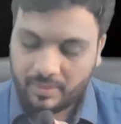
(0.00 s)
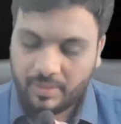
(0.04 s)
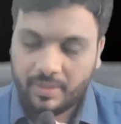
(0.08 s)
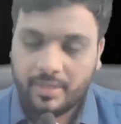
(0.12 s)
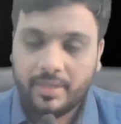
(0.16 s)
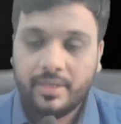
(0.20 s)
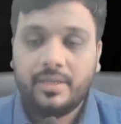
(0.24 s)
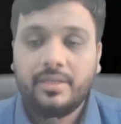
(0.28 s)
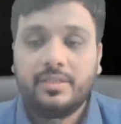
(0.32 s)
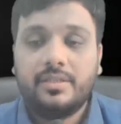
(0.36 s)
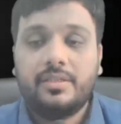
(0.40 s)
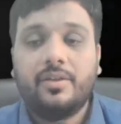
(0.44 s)

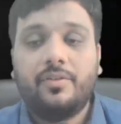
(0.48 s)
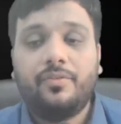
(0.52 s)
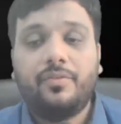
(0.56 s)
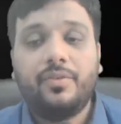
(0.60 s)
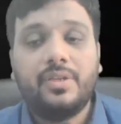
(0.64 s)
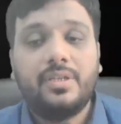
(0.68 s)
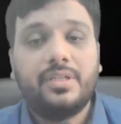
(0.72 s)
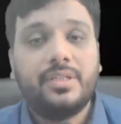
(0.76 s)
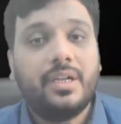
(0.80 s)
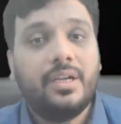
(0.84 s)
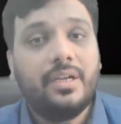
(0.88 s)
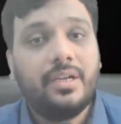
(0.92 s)

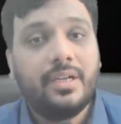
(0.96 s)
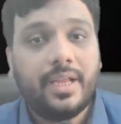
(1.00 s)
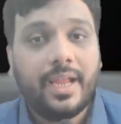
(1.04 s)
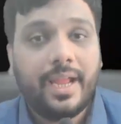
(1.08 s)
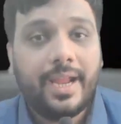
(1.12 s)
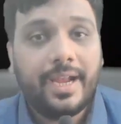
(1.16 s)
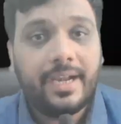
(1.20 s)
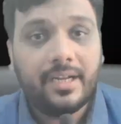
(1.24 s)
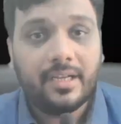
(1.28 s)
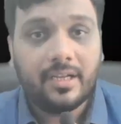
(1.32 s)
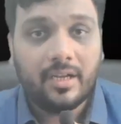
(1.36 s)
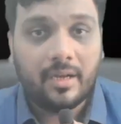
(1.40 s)
sufficient
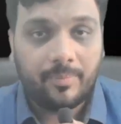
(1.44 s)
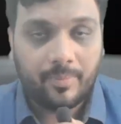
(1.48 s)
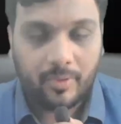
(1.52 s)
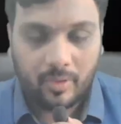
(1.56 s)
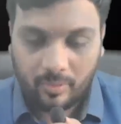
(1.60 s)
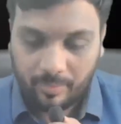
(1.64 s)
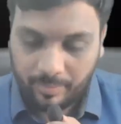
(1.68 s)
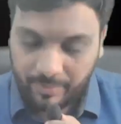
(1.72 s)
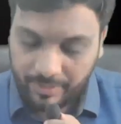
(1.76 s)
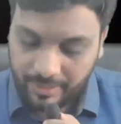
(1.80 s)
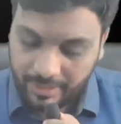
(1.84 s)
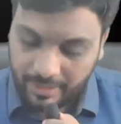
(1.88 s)
and
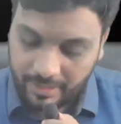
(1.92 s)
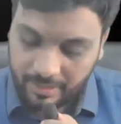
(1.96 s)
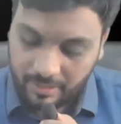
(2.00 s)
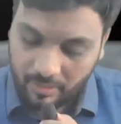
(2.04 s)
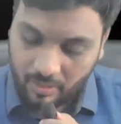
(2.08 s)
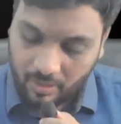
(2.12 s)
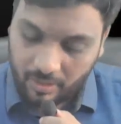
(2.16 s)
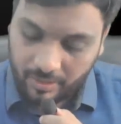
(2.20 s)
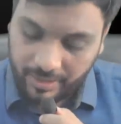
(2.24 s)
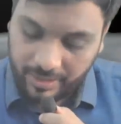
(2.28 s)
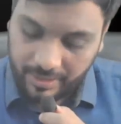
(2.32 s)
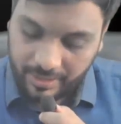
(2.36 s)
appropriate
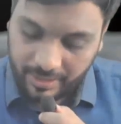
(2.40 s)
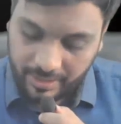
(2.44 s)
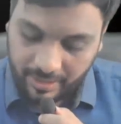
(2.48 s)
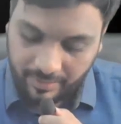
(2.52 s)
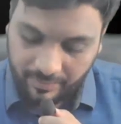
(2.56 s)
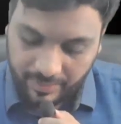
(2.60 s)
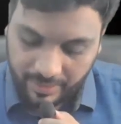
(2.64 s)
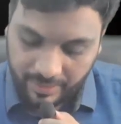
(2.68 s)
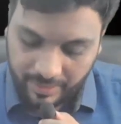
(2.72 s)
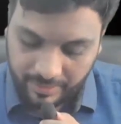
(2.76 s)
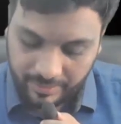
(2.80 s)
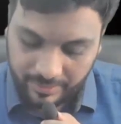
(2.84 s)
audit
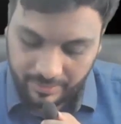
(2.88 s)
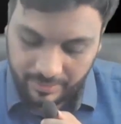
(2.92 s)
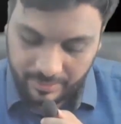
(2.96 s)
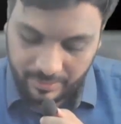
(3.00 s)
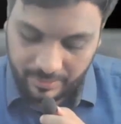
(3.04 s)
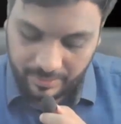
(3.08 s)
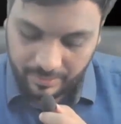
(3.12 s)
evidence.